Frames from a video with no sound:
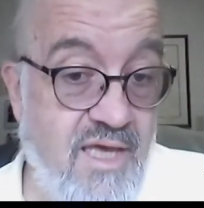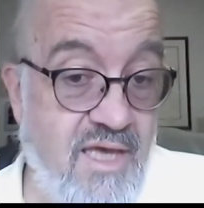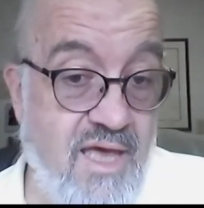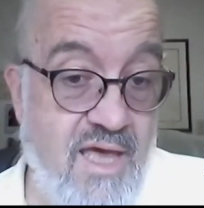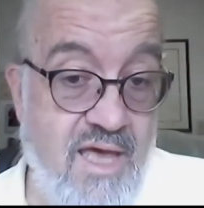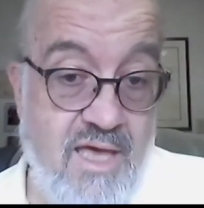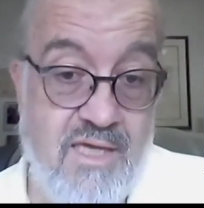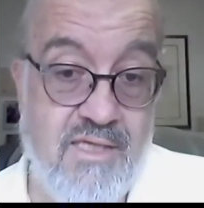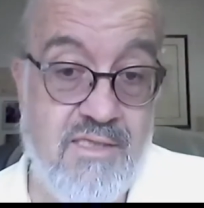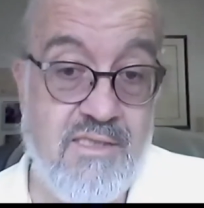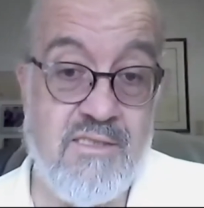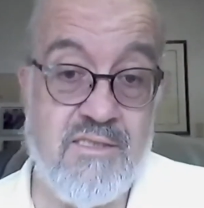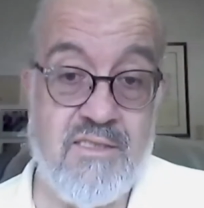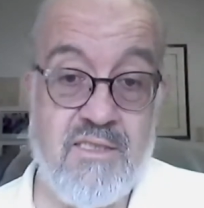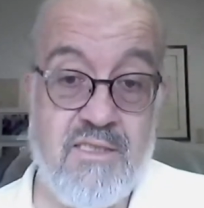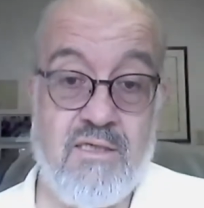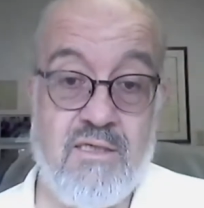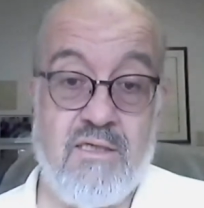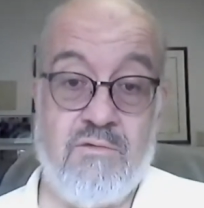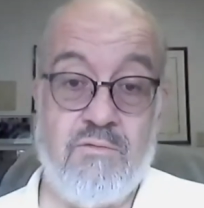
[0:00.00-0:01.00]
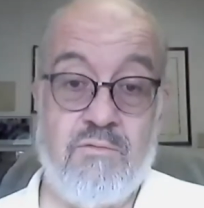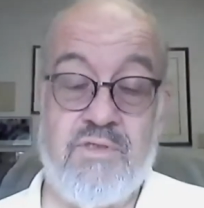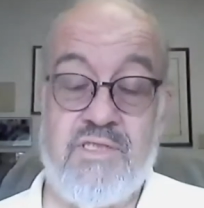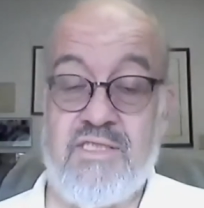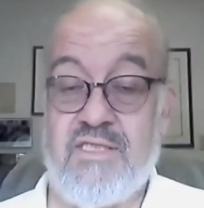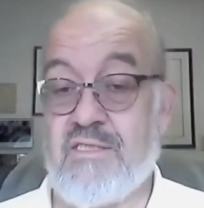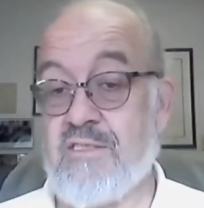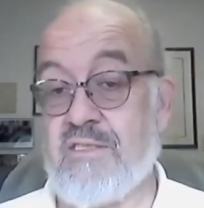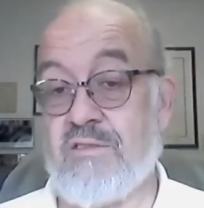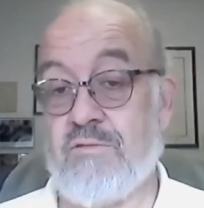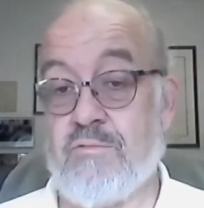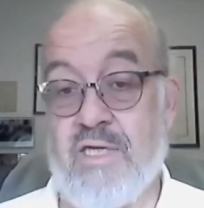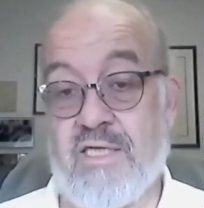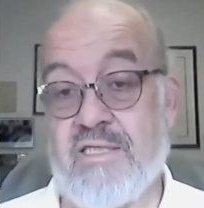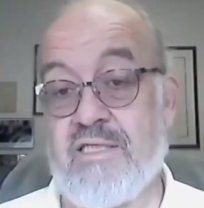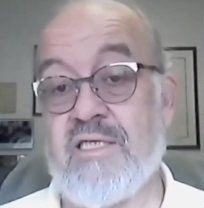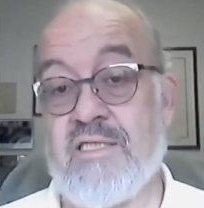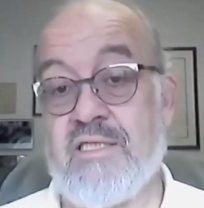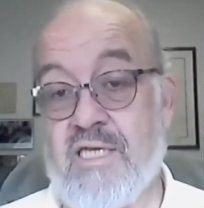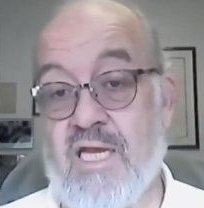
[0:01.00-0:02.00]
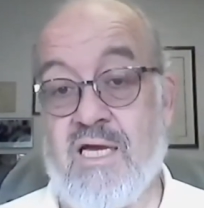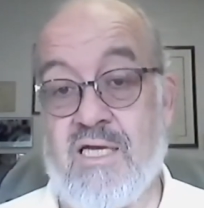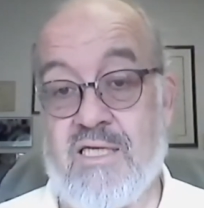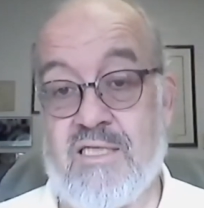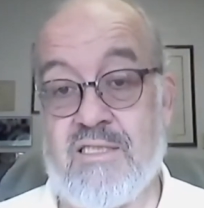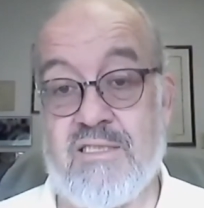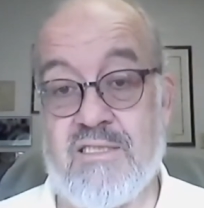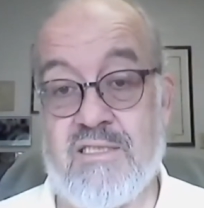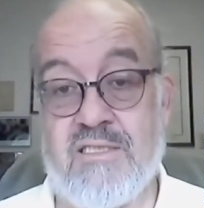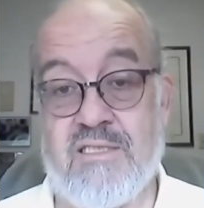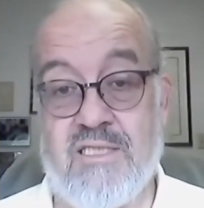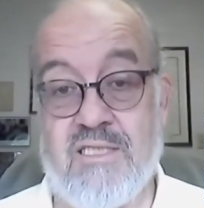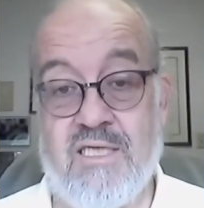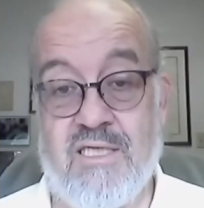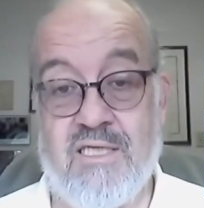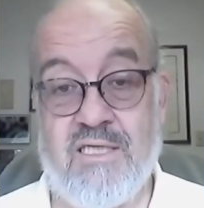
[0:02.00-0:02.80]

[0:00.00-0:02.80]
And we need to recognize